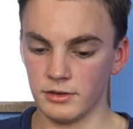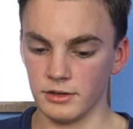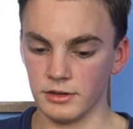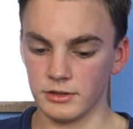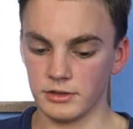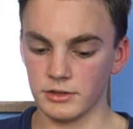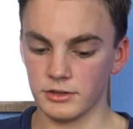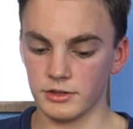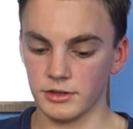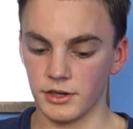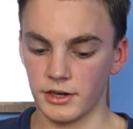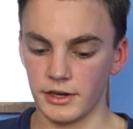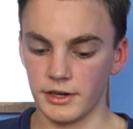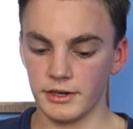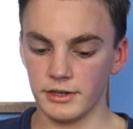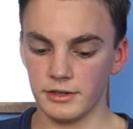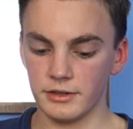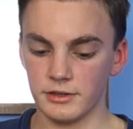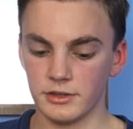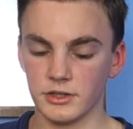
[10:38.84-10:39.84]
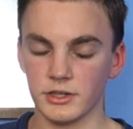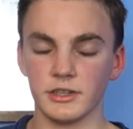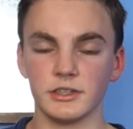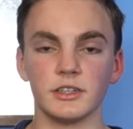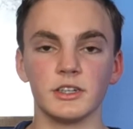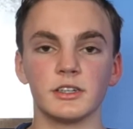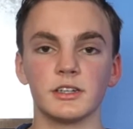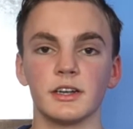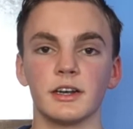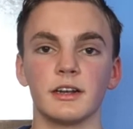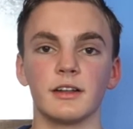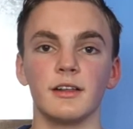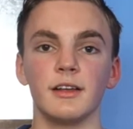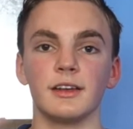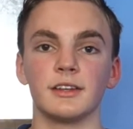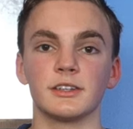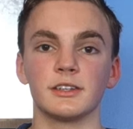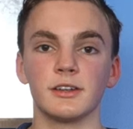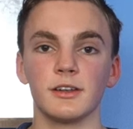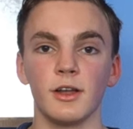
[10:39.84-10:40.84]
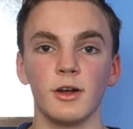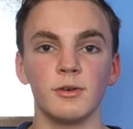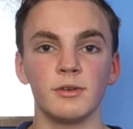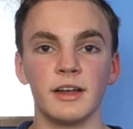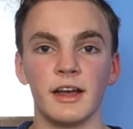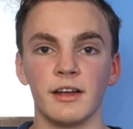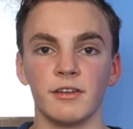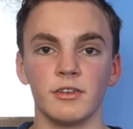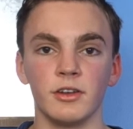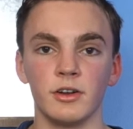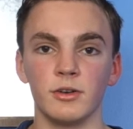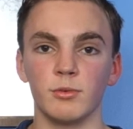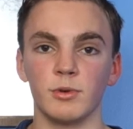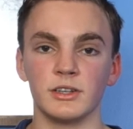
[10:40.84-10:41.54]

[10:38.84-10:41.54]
Let's try it. So you're just going to click slow download